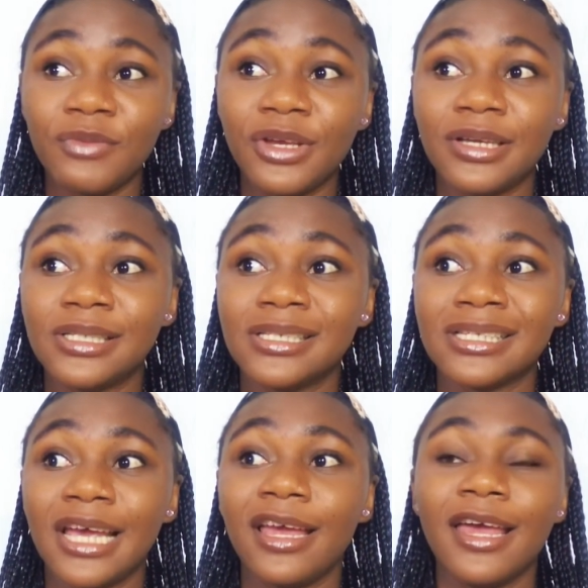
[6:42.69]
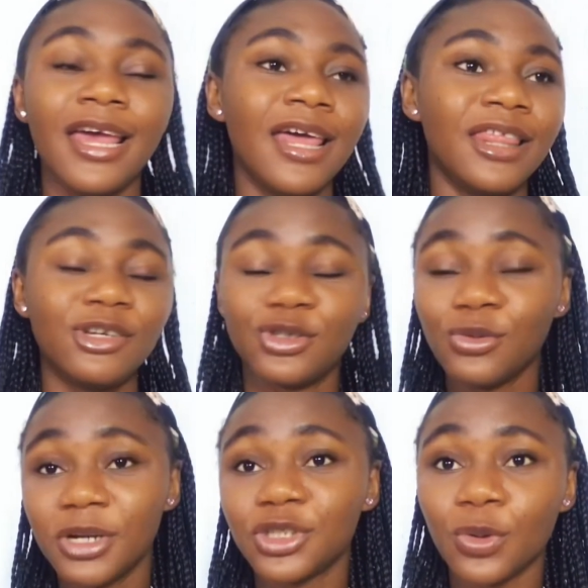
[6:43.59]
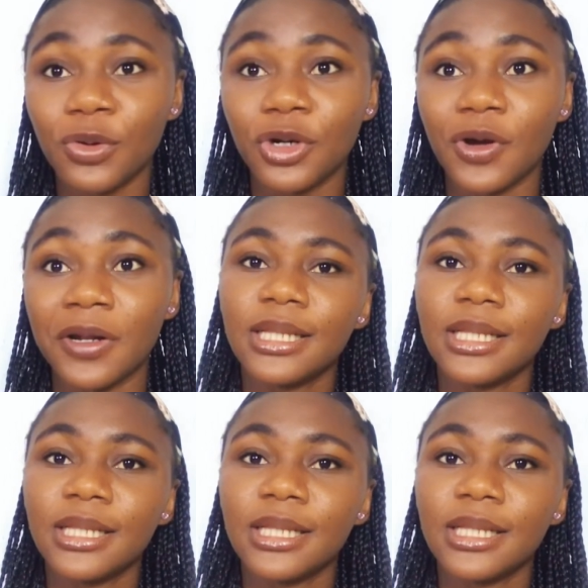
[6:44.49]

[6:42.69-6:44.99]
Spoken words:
because it's like there's so much going on.